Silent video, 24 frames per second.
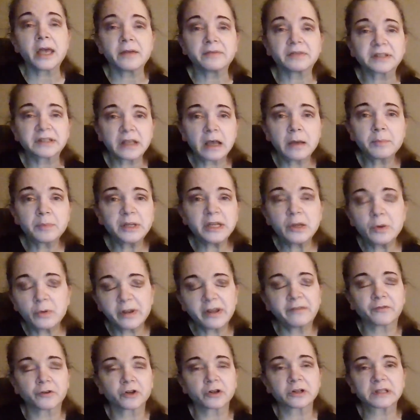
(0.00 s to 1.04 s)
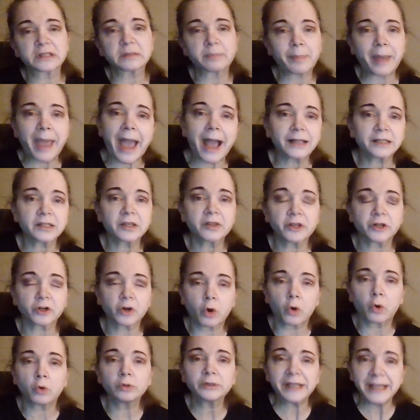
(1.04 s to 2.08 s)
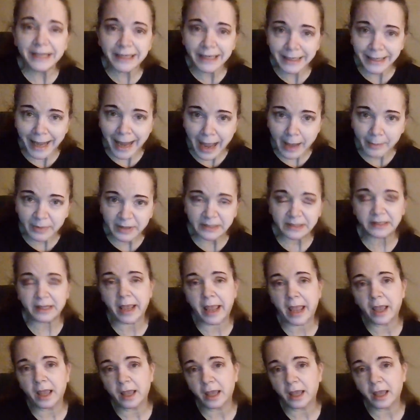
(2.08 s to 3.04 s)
If somebody reverts back to their old eating habits